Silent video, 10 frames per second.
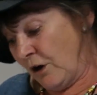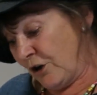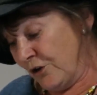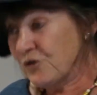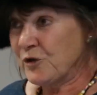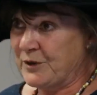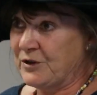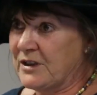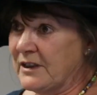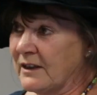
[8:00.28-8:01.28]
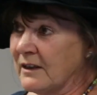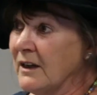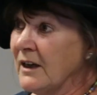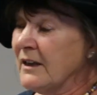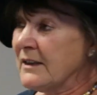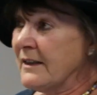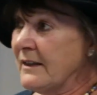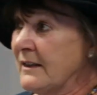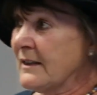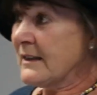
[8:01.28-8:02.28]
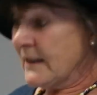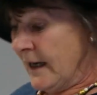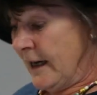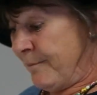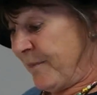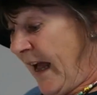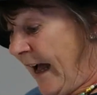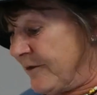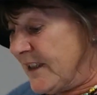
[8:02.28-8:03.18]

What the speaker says: contributing to this, have